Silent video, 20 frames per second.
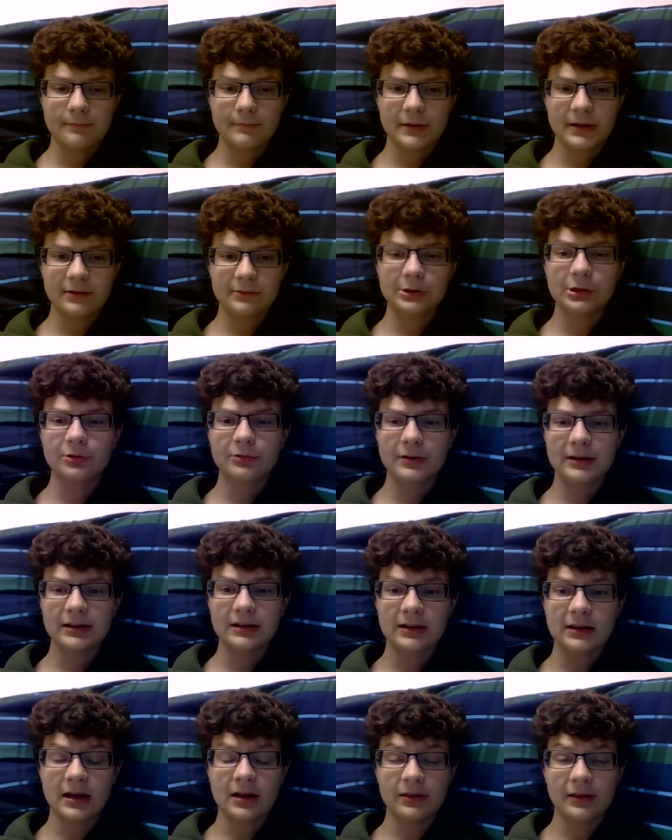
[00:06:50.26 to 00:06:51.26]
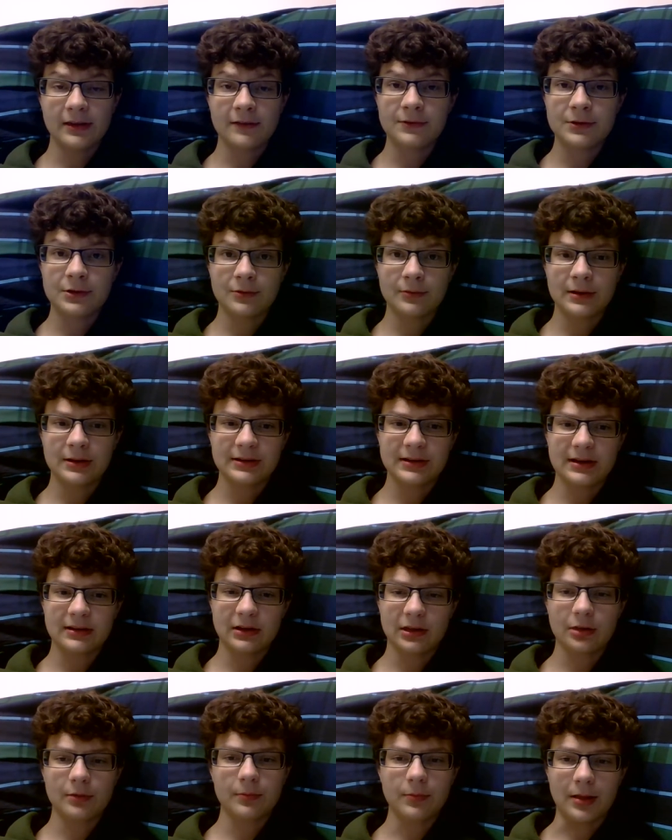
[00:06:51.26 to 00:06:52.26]
But real quick, I'll give you a rundown
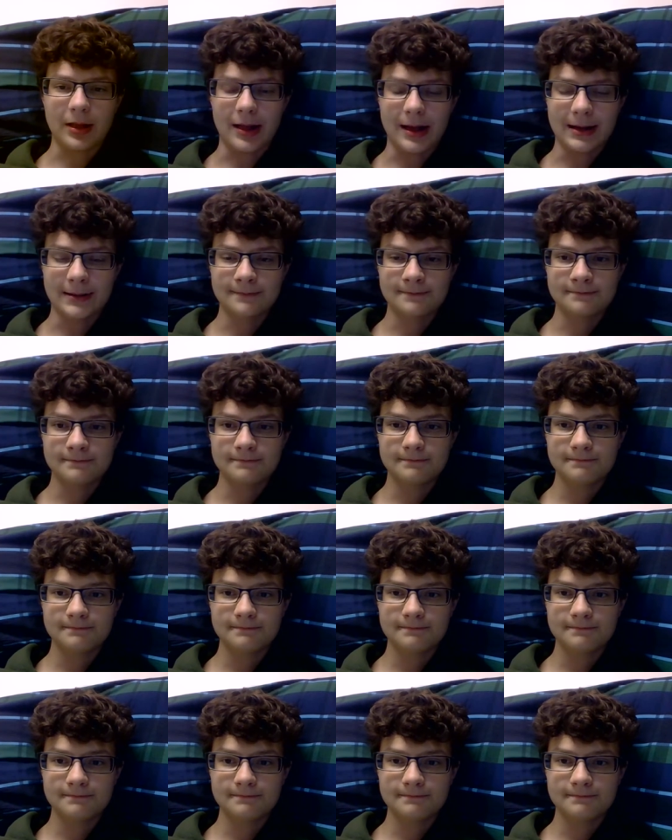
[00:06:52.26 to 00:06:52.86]
of the plot